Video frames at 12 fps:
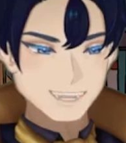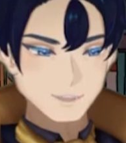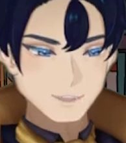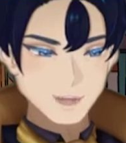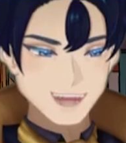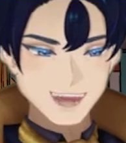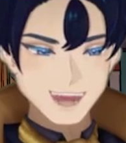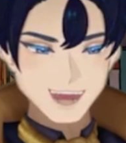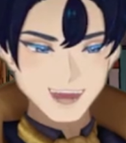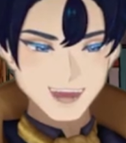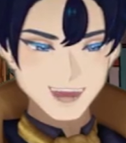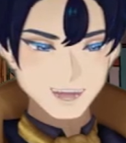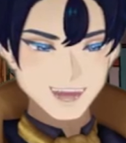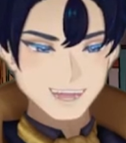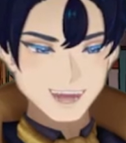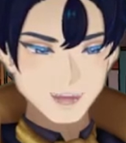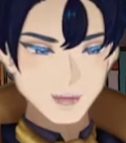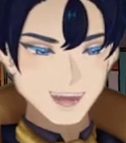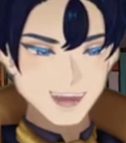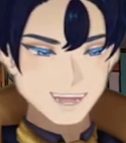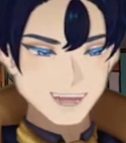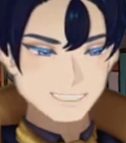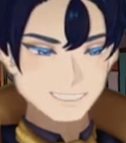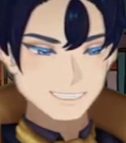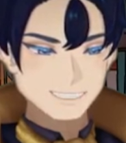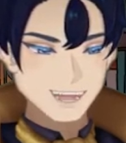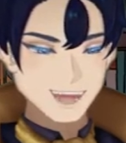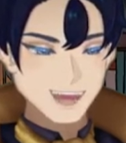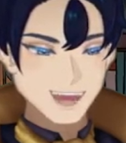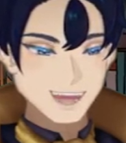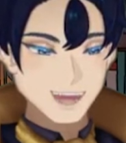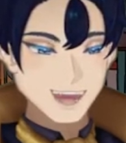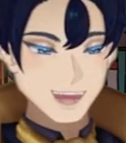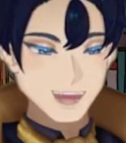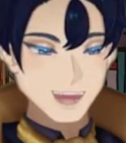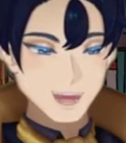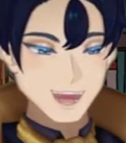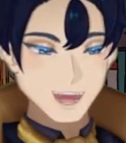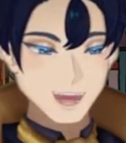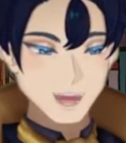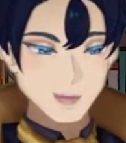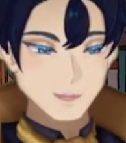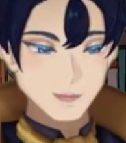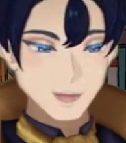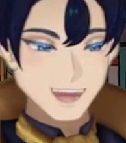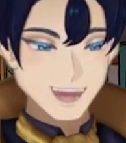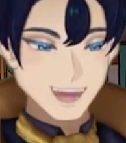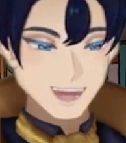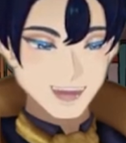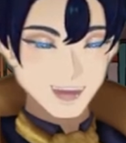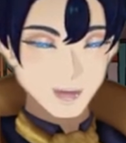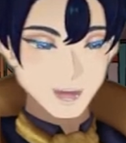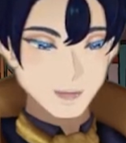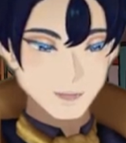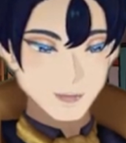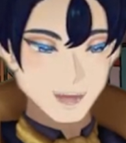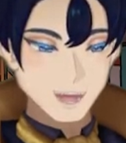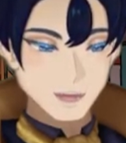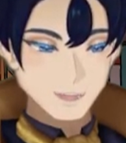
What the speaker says: appreciative speech of welcome, and they stood arm in arm, holding each other up, for they were